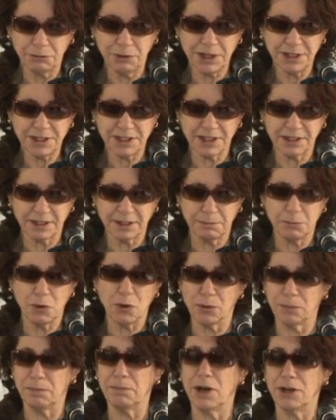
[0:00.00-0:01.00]

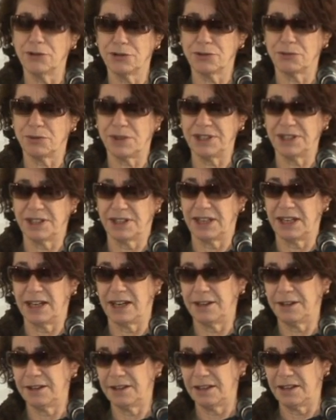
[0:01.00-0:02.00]
most recently,
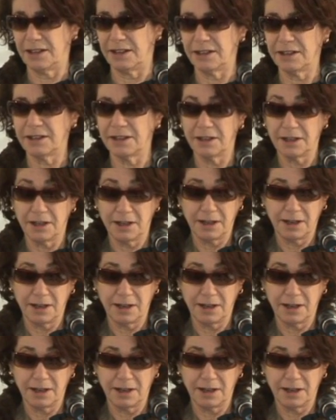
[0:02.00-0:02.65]
I think,